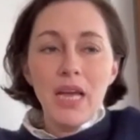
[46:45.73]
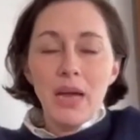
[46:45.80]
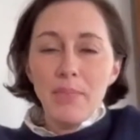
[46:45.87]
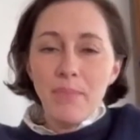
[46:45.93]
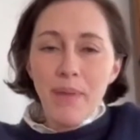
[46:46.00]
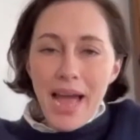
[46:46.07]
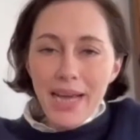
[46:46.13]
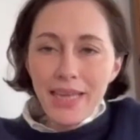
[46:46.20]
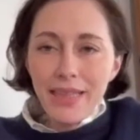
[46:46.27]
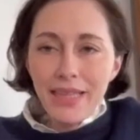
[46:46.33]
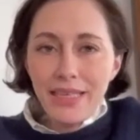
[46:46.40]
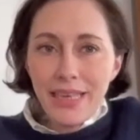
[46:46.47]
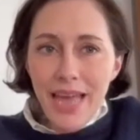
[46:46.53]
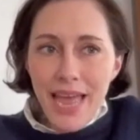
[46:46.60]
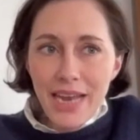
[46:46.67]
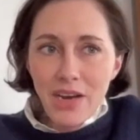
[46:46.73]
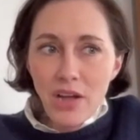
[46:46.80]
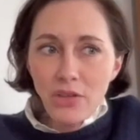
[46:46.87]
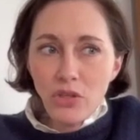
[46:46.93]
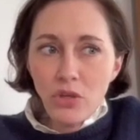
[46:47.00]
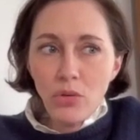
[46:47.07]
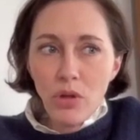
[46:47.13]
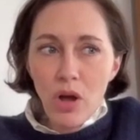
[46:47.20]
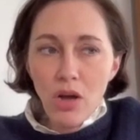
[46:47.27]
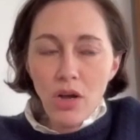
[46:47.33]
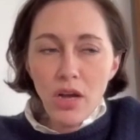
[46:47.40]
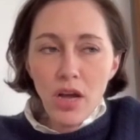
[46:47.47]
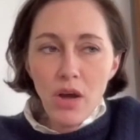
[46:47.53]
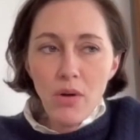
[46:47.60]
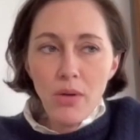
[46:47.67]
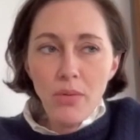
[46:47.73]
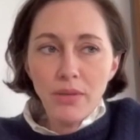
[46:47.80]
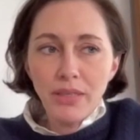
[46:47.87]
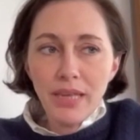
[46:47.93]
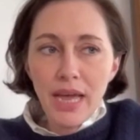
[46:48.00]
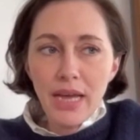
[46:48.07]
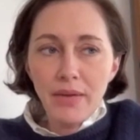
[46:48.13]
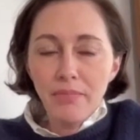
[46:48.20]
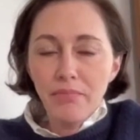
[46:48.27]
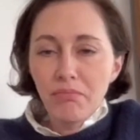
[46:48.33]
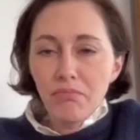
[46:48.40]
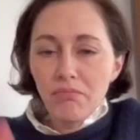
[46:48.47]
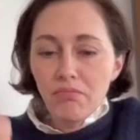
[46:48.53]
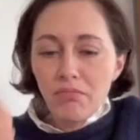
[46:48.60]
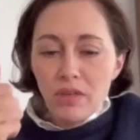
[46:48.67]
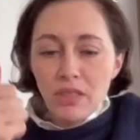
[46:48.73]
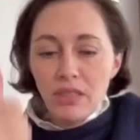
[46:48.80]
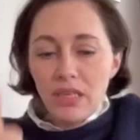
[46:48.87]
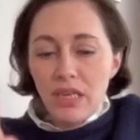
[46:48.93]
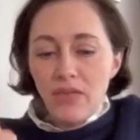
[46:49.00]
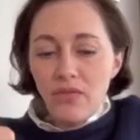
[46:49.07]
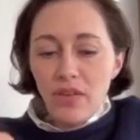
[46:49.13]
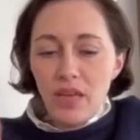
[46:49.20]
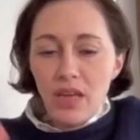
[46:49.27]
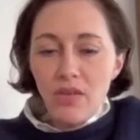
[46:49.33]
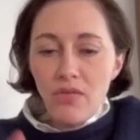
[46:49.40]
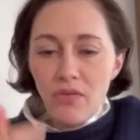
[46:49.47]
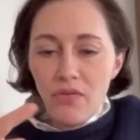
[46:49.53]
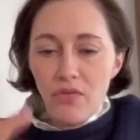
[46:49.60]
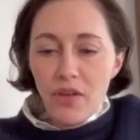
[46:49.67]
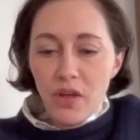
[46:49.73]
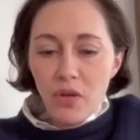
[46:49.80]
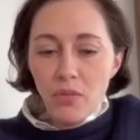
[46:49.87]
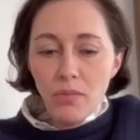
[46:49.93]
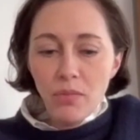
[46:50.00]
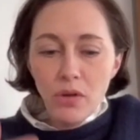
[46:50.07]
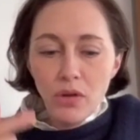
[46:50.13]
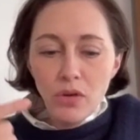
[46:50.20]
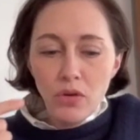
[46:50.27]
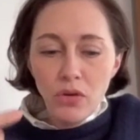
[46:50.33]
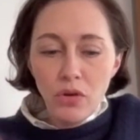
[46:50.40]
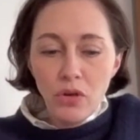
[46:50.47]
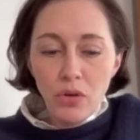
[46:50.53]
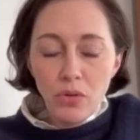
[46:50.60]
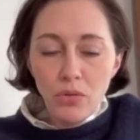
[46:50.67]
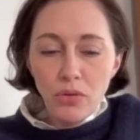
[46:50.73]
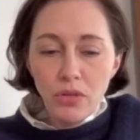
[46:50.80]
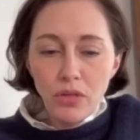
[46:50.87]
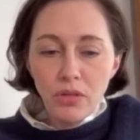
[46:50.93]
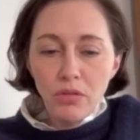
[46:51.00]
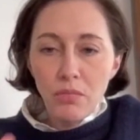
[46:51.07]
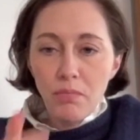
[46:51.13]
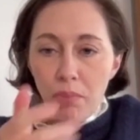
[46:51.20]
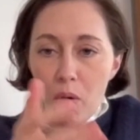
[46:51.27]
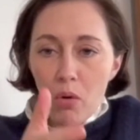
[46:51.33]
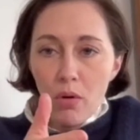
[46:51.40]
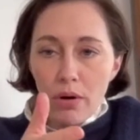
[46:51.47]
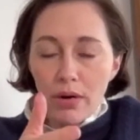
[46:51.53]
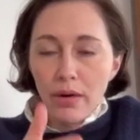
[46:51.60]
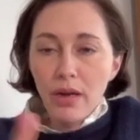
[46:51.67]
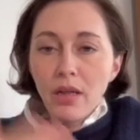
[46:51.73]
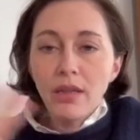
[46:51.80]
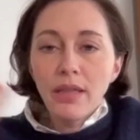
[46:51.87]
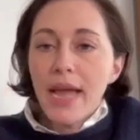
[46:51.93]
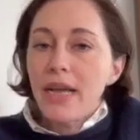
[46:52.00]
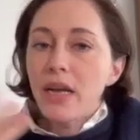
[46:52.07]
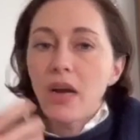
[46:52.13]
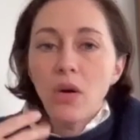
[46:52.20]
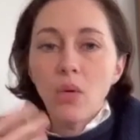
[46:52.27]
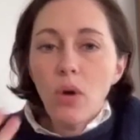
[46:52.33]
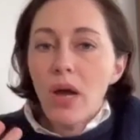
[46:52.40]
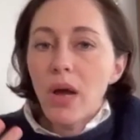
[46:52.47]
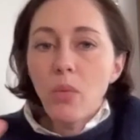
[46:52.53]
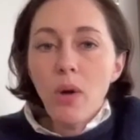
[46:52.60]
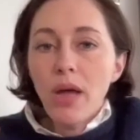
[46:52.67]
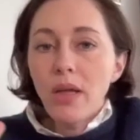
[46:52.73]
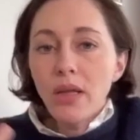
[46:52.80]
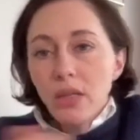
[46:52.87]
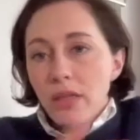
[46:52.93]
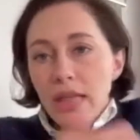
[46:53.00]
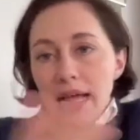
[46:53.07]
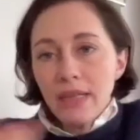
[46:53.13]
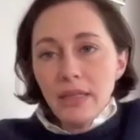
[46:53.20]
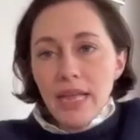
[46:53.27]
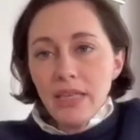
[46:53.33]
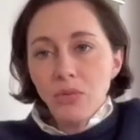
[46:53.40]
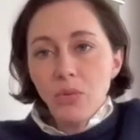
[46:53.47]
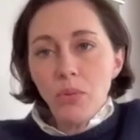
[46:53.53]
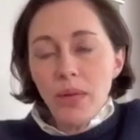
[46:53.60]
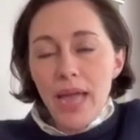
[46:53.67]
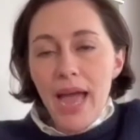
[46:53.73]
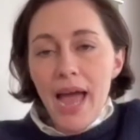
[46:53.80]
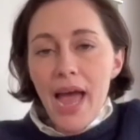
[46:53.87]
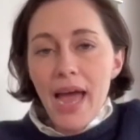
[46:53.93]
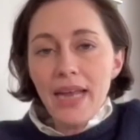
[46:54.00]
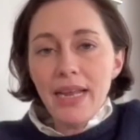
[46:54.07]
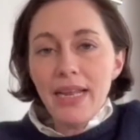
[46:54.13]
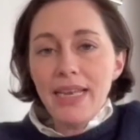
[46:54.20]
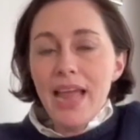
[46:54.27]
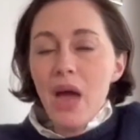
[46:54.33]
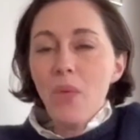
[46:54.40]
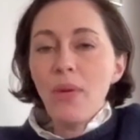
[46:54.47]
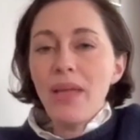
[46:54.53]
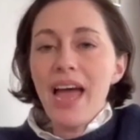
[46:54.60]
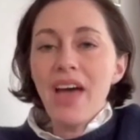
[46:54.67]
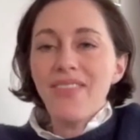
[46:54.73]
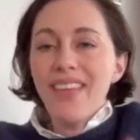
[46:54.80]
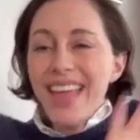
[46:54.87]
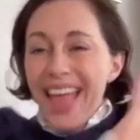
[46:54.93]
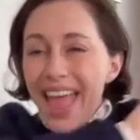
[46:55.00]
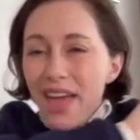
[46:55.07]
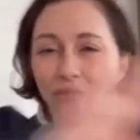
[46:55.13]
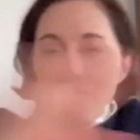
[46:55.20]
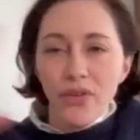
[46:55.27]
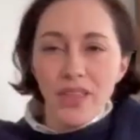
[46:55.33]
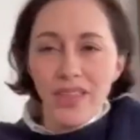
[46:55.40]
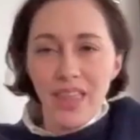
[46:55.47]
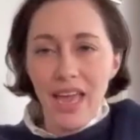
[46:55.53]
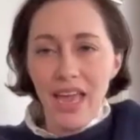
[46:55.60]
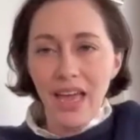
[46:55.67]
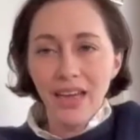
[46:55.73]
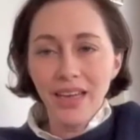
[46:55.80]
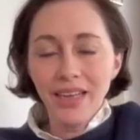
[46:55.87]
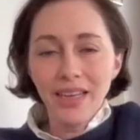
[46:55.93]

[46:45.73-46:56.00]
back in the day, not too long ago, it was like T V, film, news, porn. Like wh- what that that's what we had. And now we have everything.